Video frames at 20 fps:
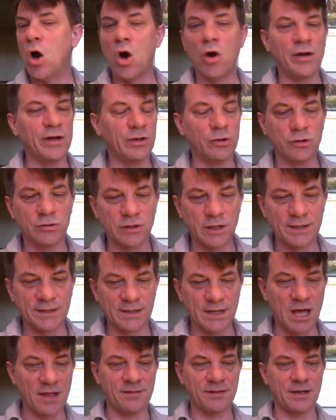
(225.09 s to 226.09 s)
Oh, it looked
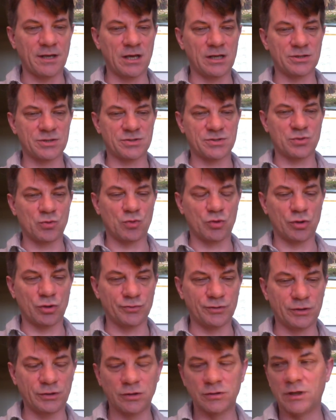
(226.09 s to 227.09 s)
like nothing else in the
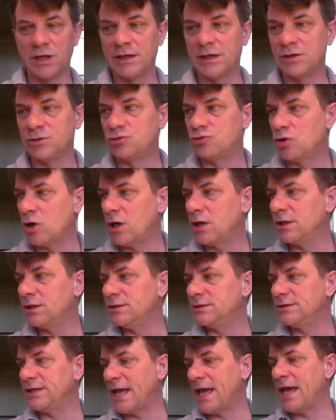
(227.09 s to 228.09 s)
world. It looked like a
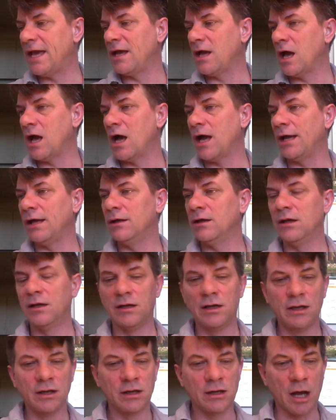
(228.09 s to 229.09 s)
drunken gay guy
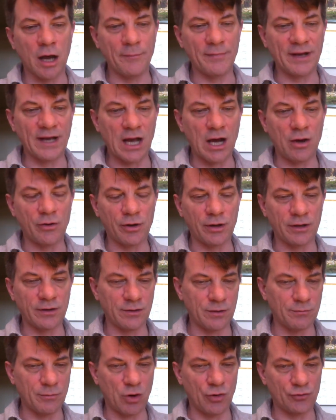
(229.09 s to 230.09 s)
coming out
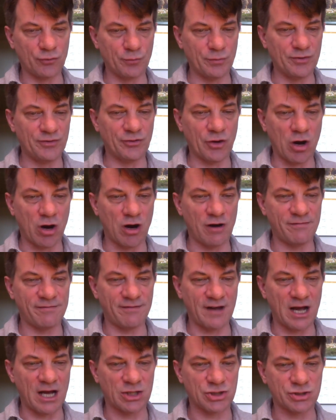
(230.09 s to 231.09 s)
in the most bizarre
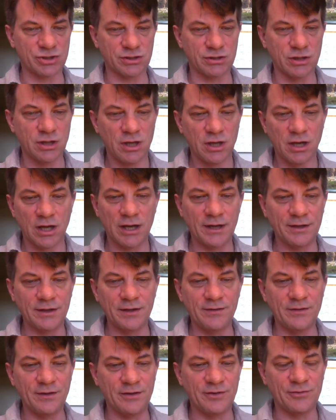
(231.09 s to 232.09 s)
fashion. I
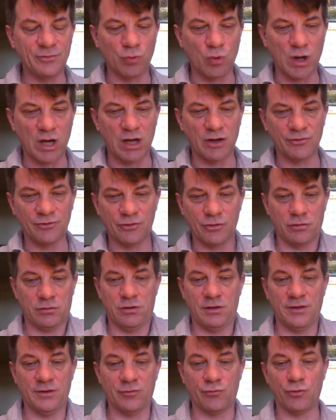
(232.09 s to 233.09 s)
did this while
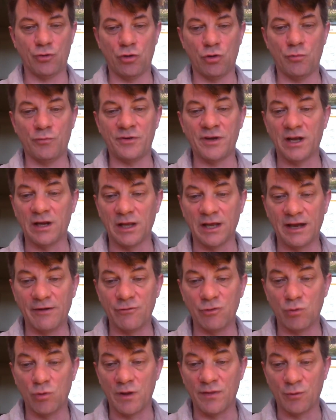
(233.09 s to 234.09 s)
circling the room, telling
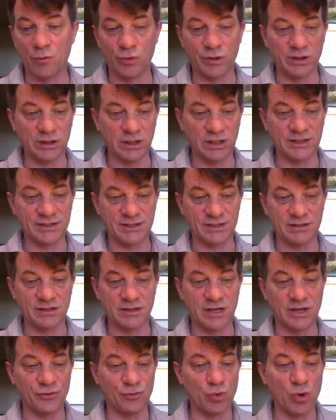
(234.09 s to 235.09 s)
everyone that would
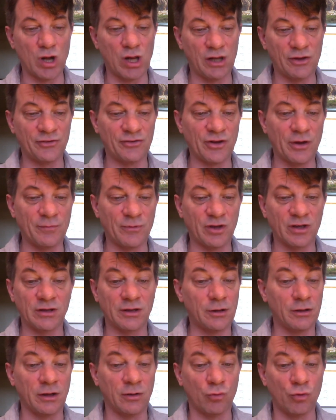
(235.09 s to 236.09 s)
listen, as well as some that
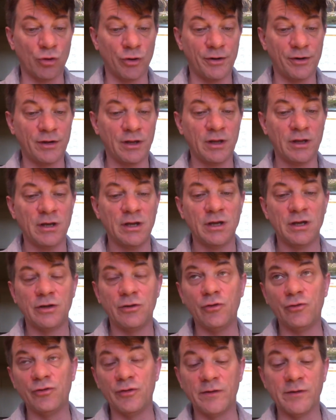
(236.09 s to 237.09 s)
clearly weren't,
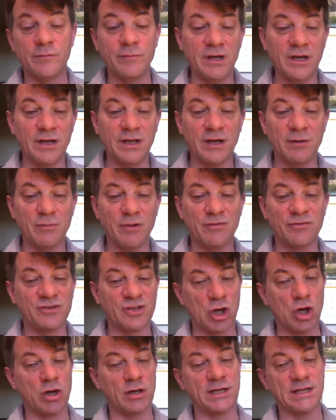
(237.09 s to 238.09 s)
using the medium of
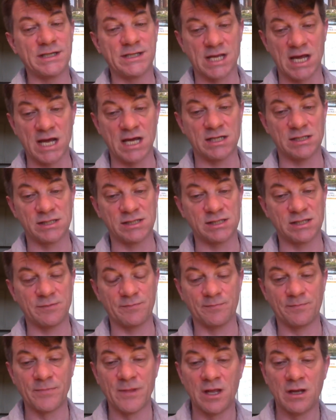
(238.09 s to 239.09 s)
song and dance,
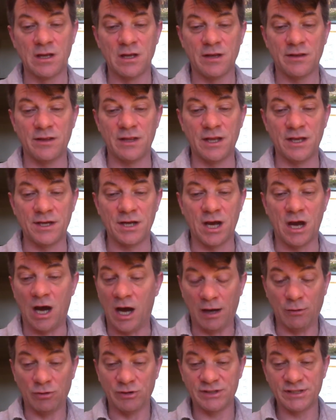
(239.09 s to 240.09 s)
that
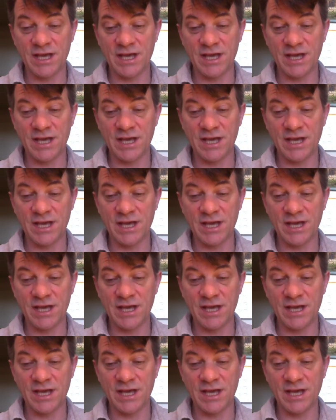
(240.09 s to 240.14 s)
I was